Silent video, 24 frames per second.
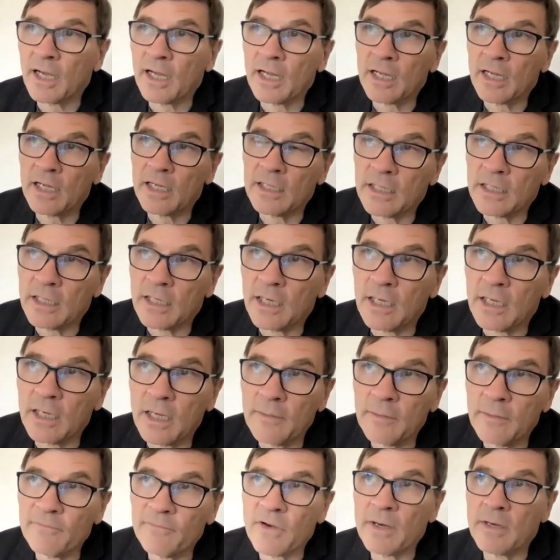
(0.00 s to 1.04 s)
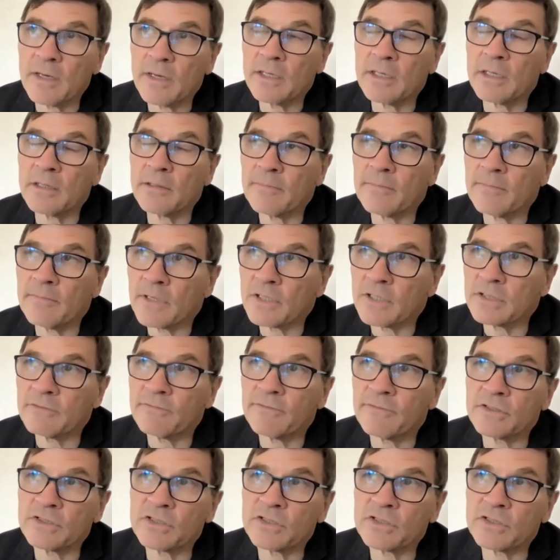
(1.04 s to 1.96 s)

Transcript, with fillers: Uh, I, am very much of a